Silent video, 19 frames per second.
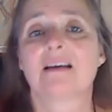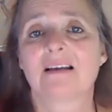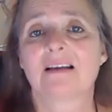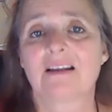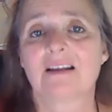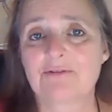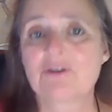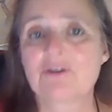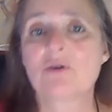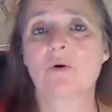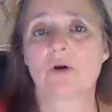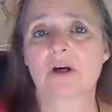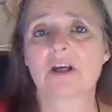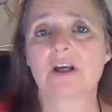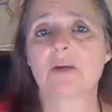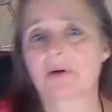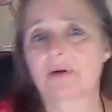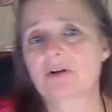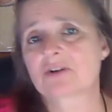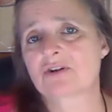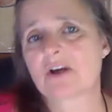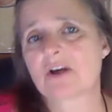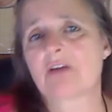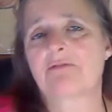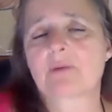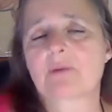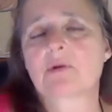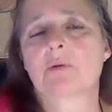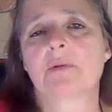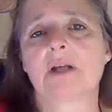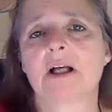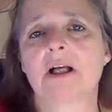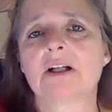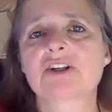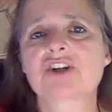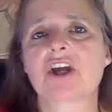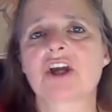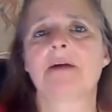if you are here because you have
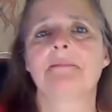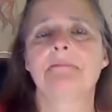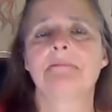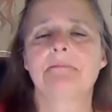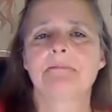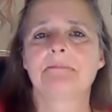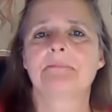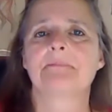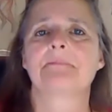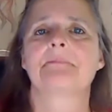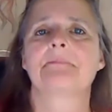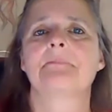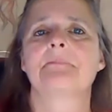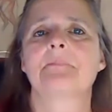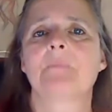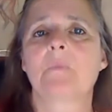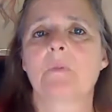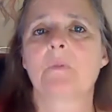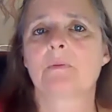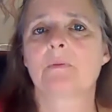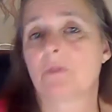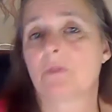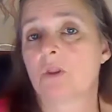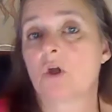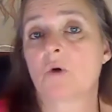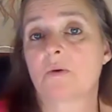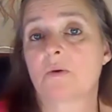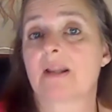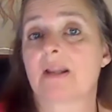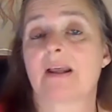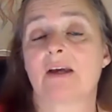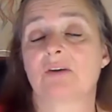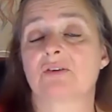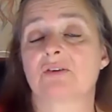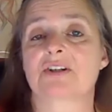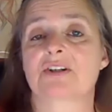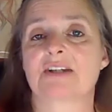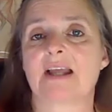fibromyalgia, know that I
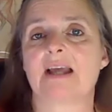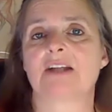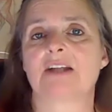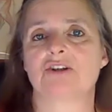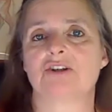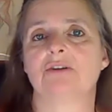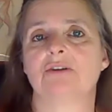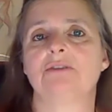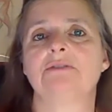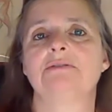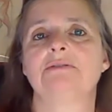understand you.